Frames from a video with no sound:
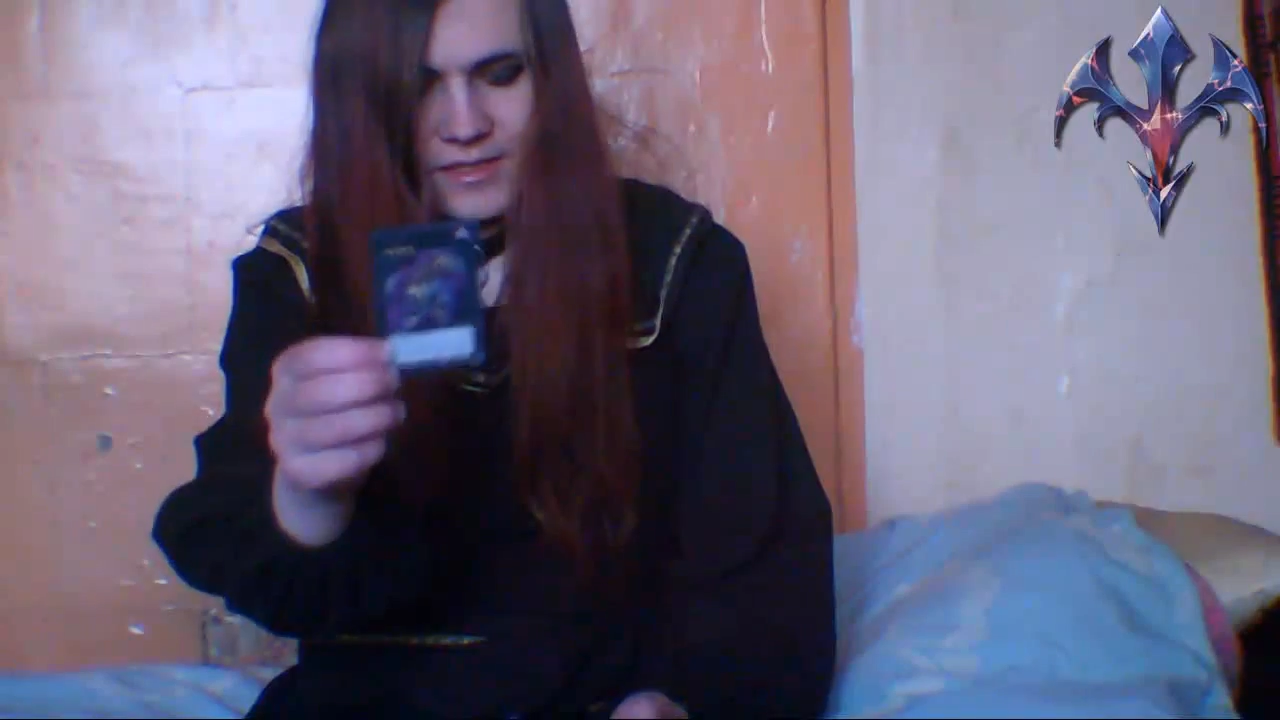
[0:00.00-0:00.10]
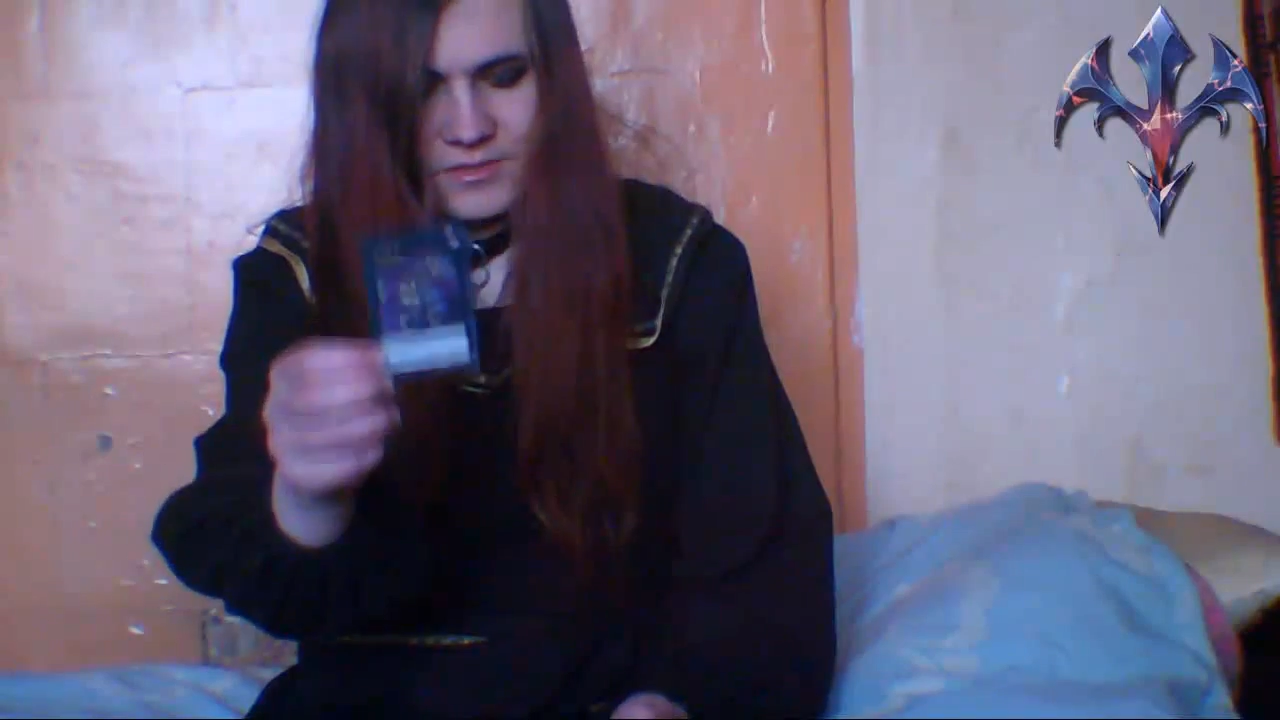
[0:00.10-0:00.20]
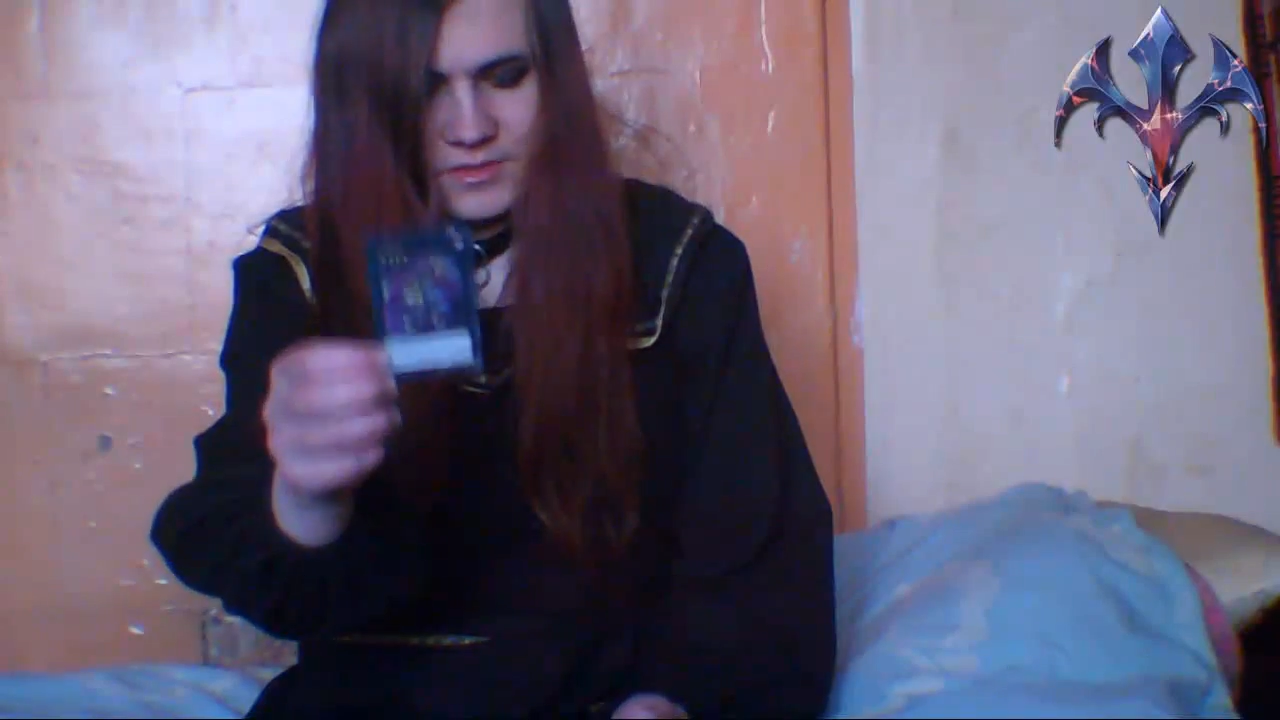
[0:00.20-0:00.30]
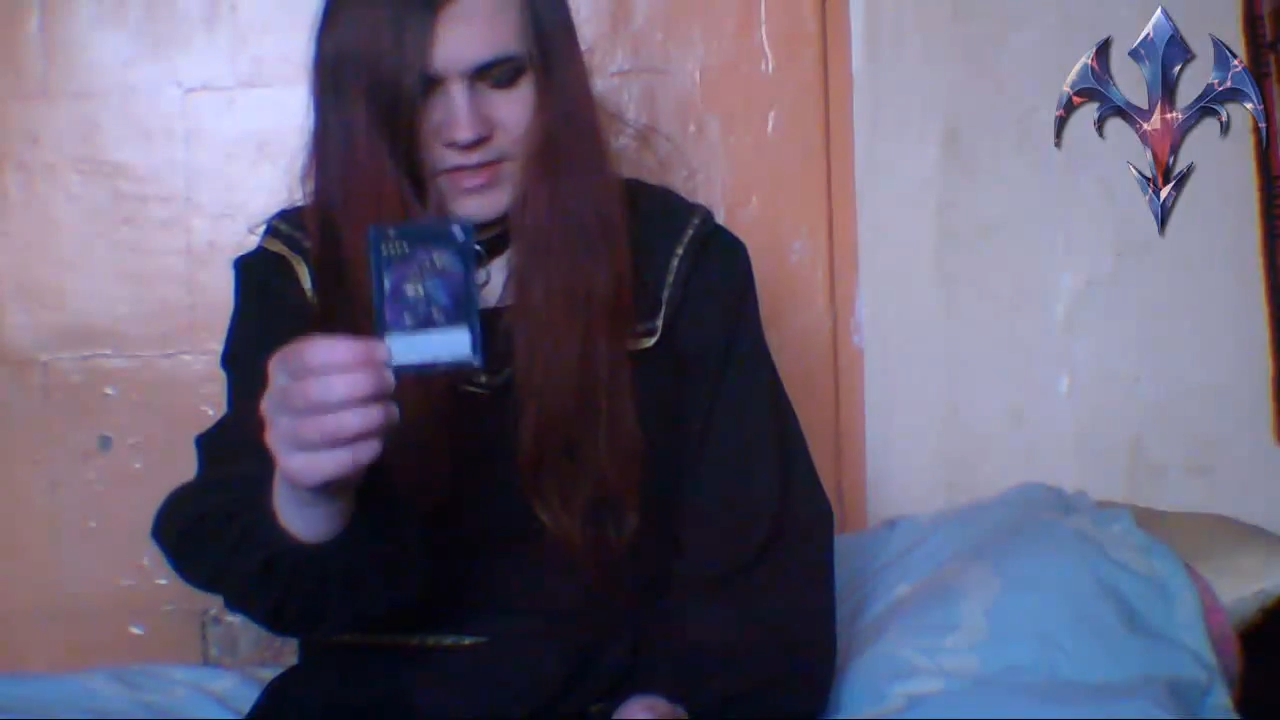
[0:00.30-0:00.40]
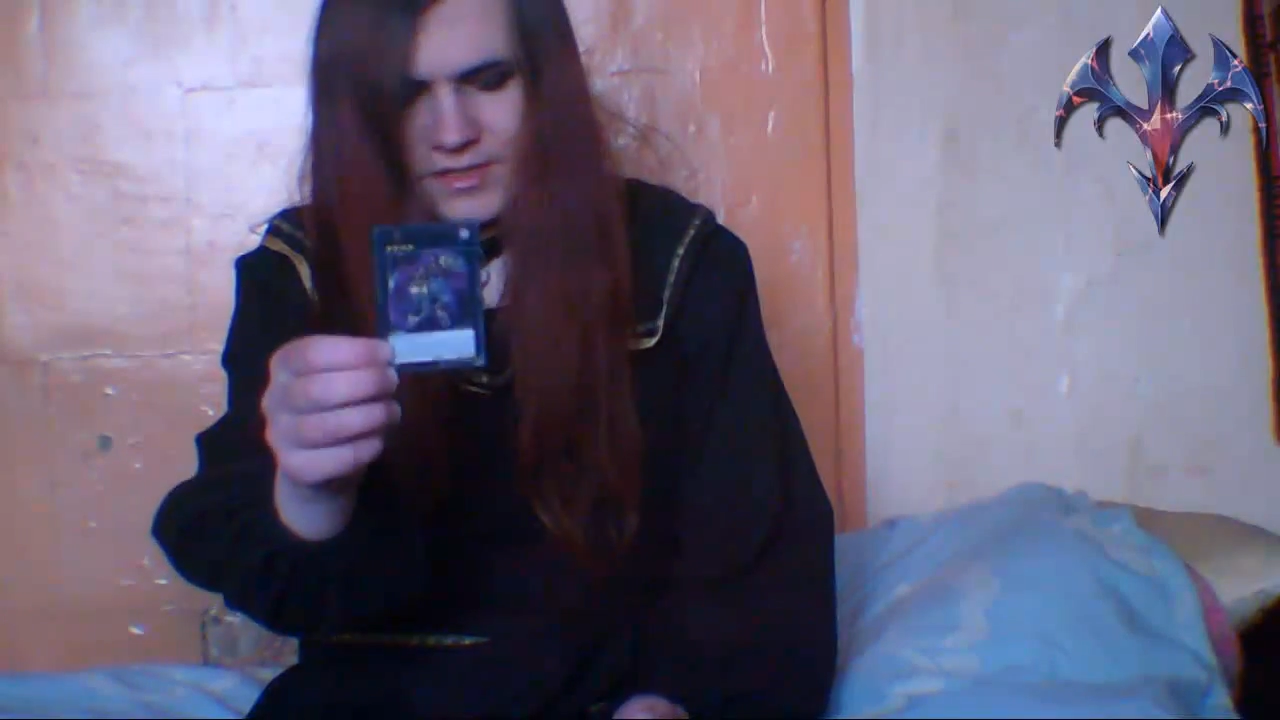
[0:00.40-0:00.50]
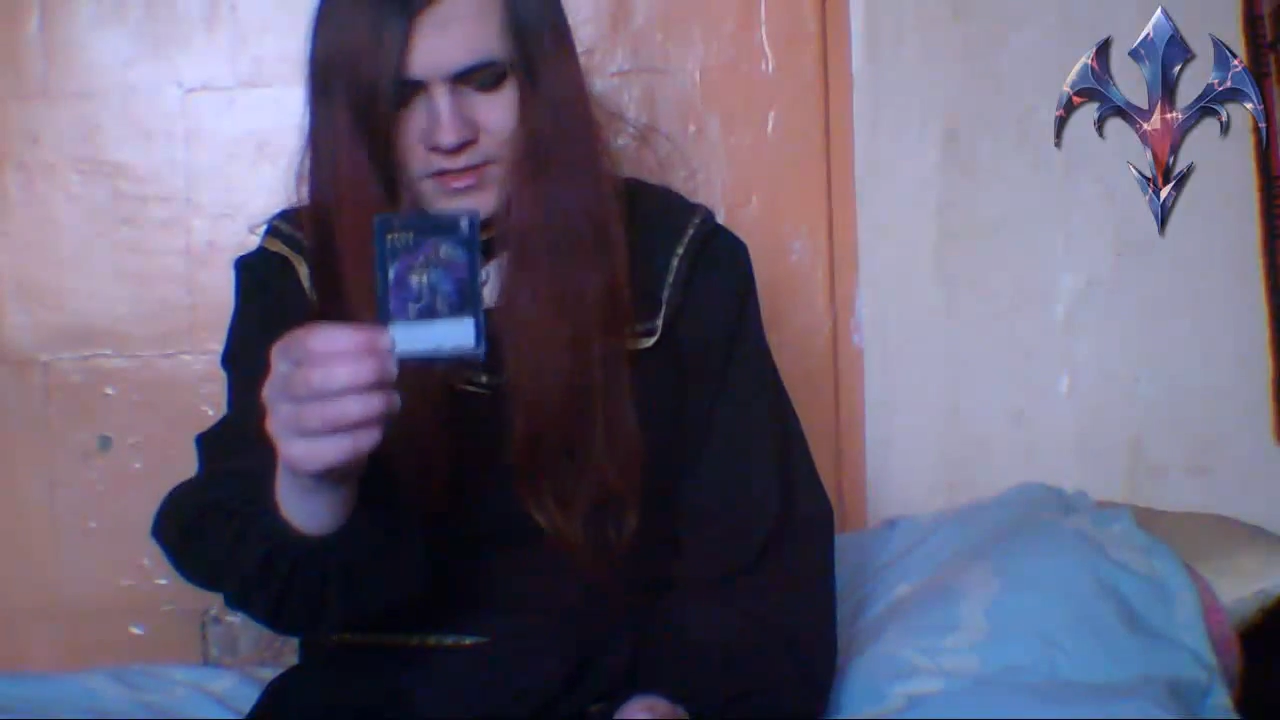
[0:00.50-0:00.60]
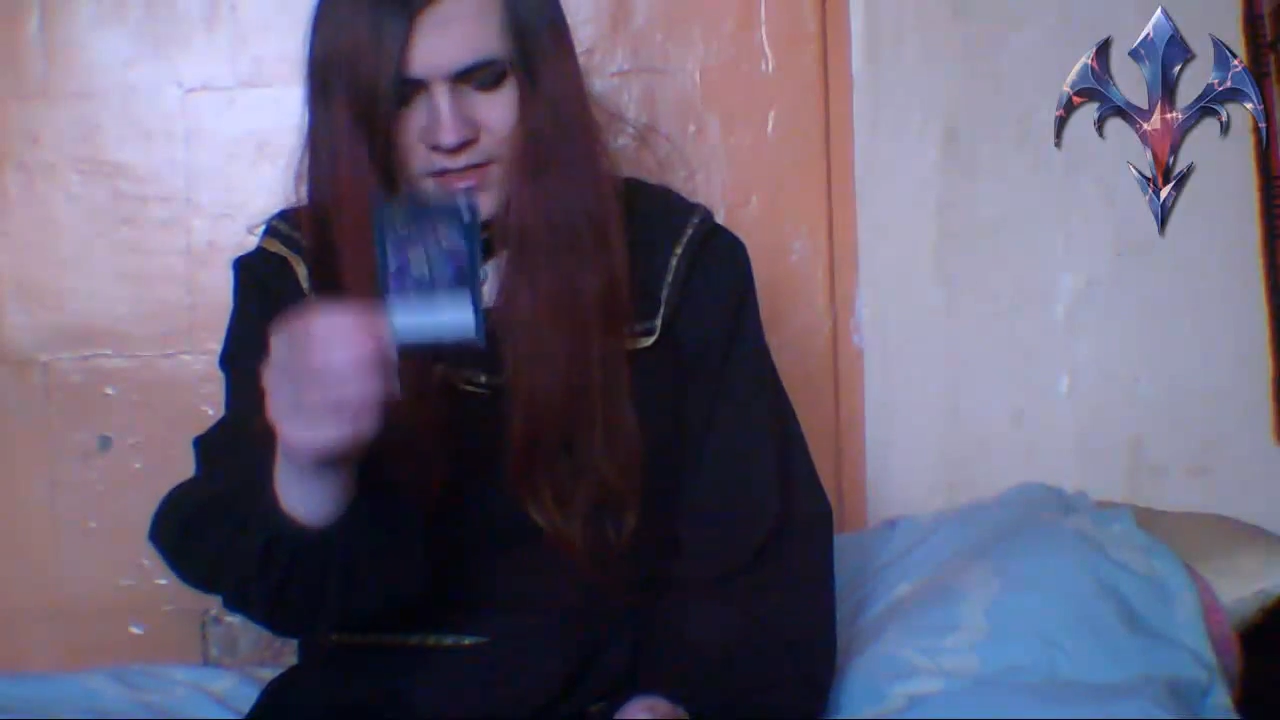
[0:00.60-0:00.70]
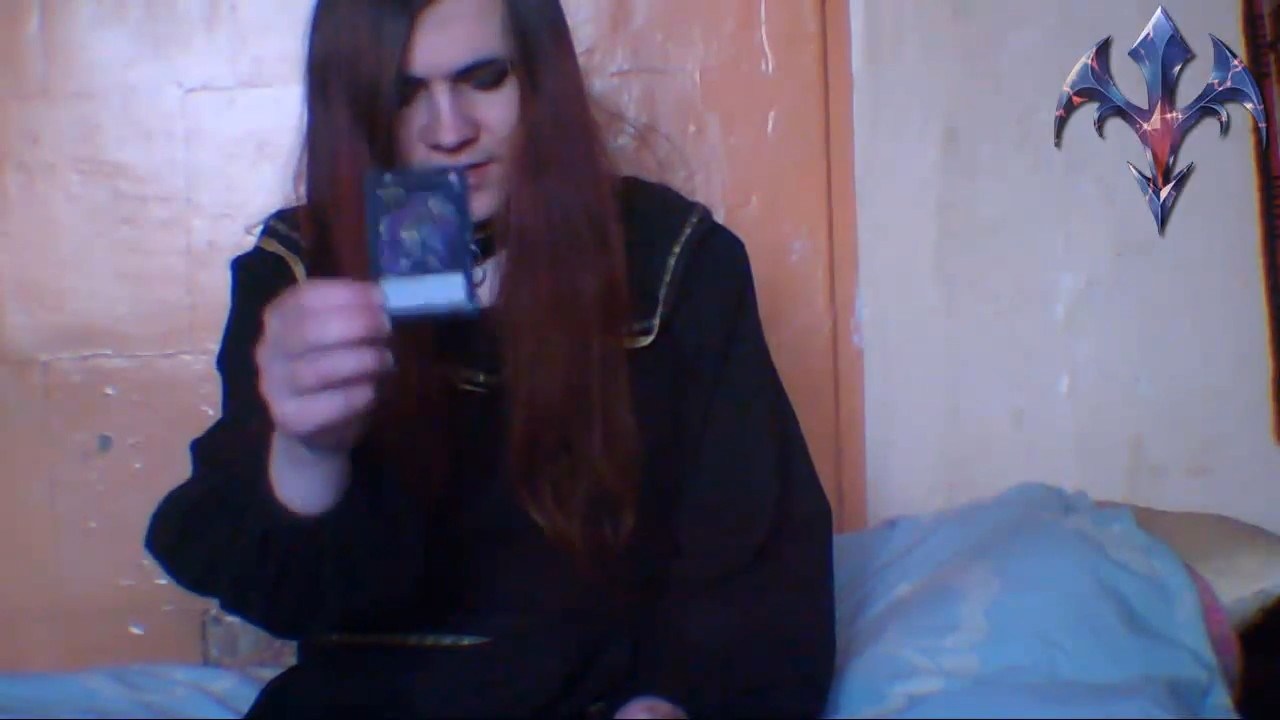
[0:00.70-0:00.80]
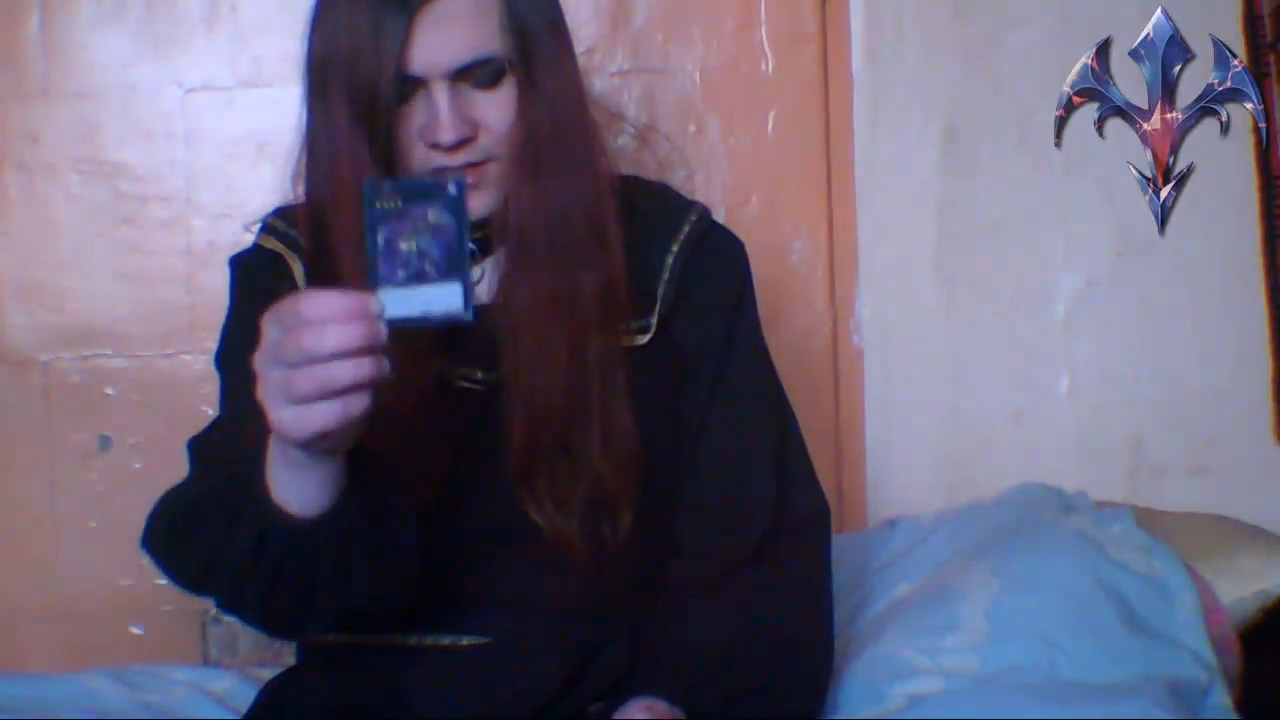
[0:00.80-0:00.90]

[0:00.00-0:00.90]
so that's a